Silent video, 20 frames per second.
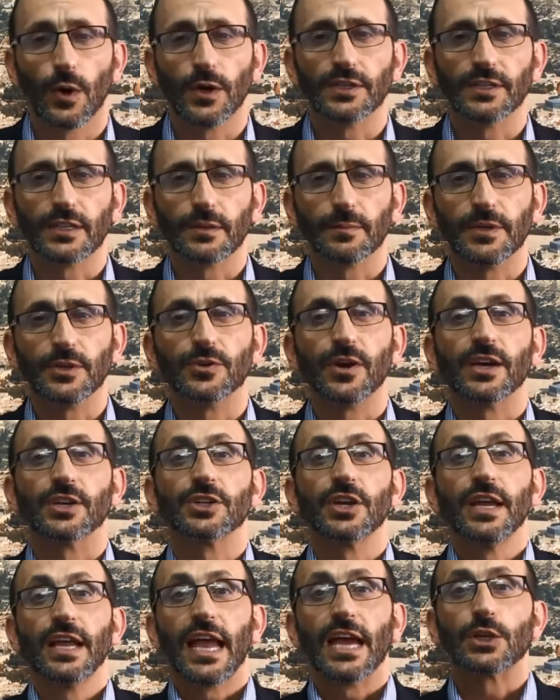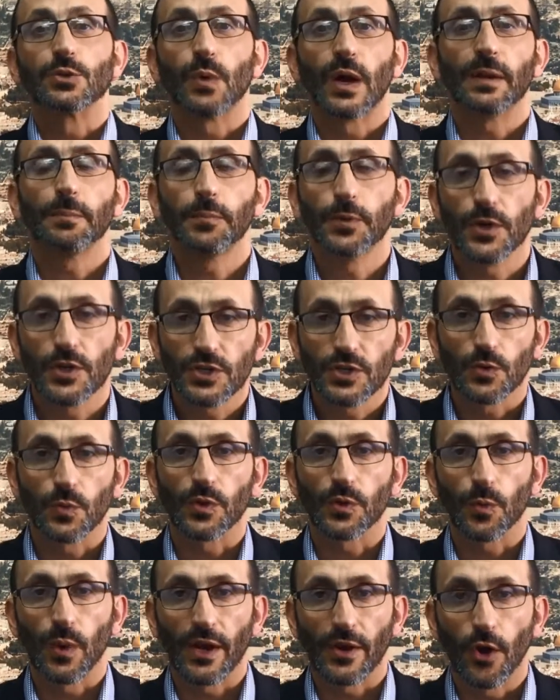quoting the Midrash, as one person
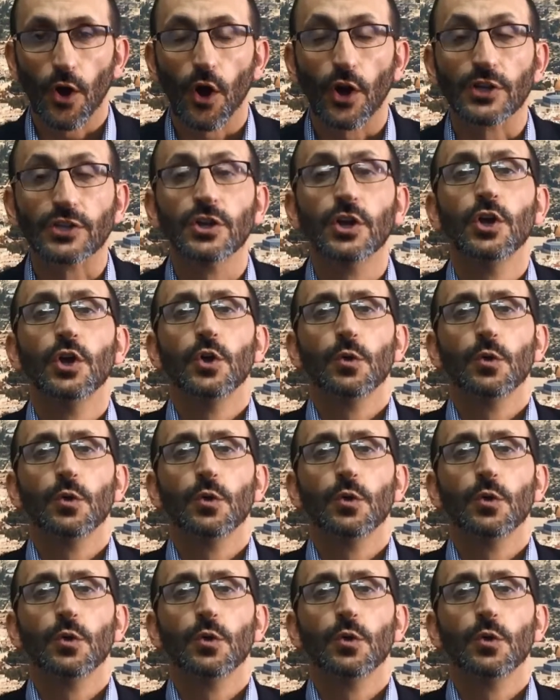with one heart.